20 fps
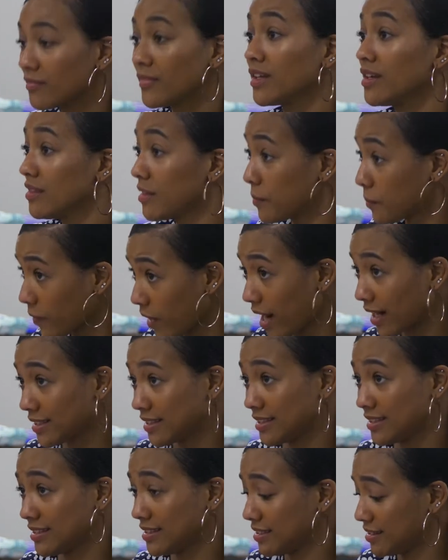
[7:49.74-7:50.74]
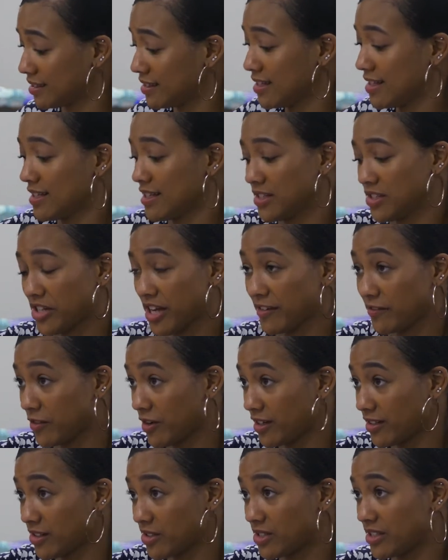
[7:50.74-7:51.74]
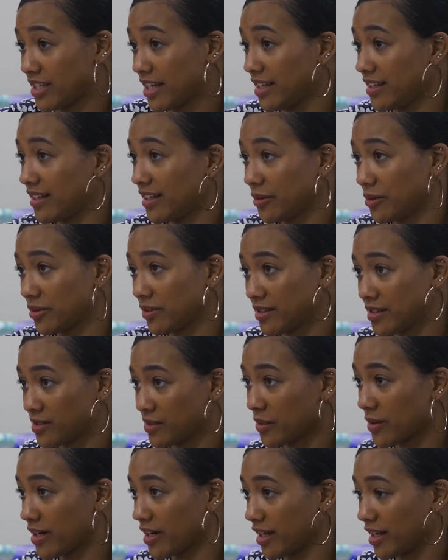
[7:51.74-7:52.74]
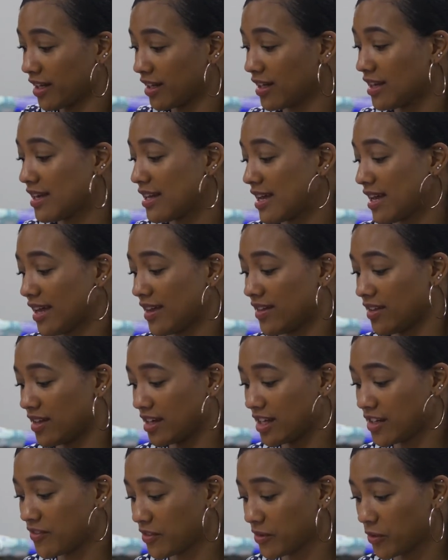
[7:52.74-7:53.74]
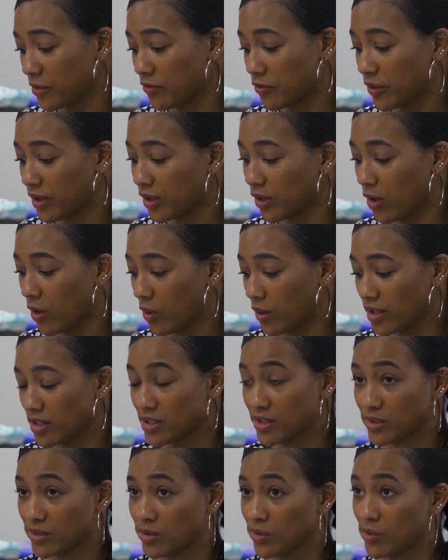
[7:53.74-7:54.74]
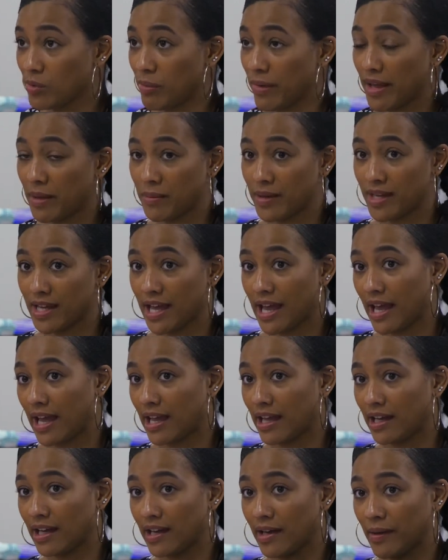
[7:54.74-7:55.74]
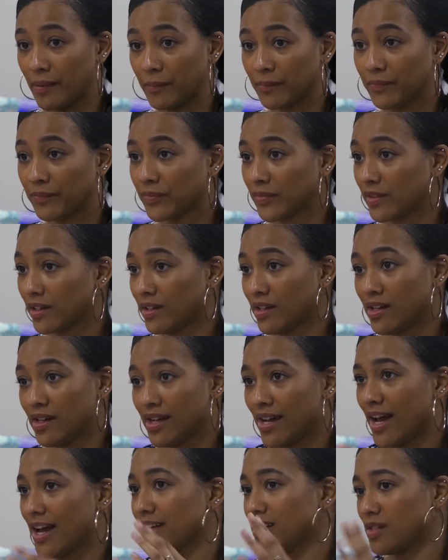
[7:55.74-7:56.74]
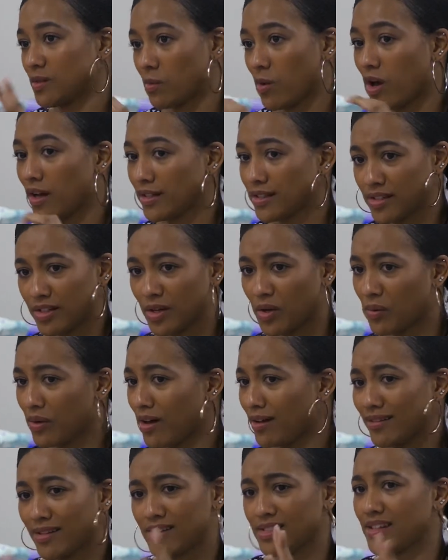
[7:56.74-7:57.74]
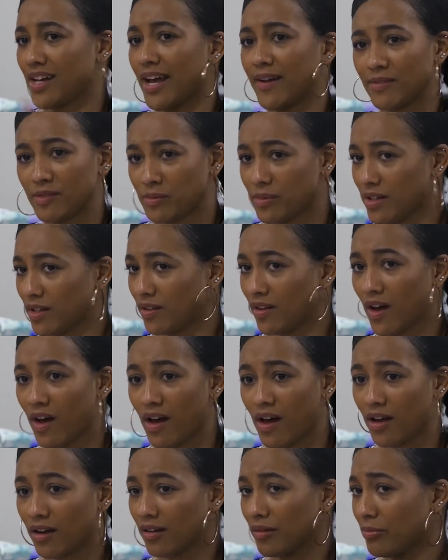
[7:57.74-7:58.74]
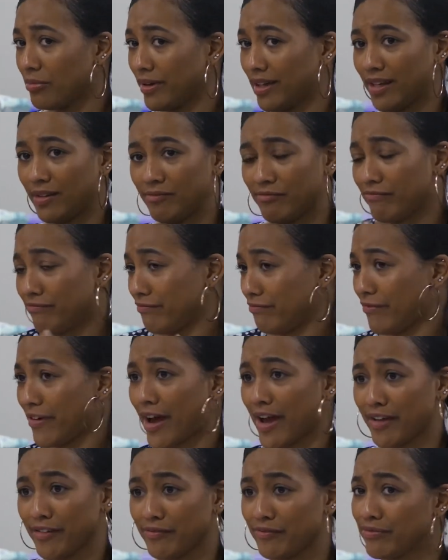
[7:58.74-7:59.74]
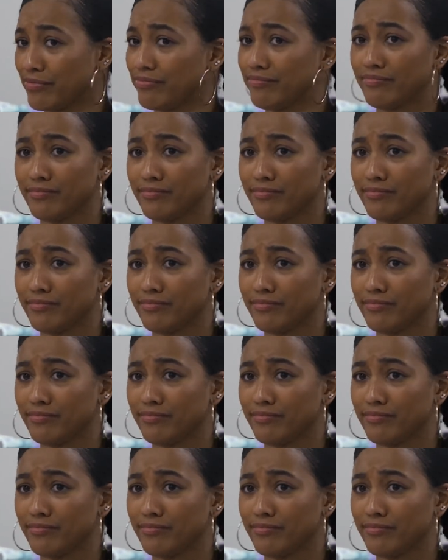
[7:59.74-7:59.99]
the practice, check for understanding with the sorting, and then even if we go into maybe a small deal, well, it doesn't have to be long, but 5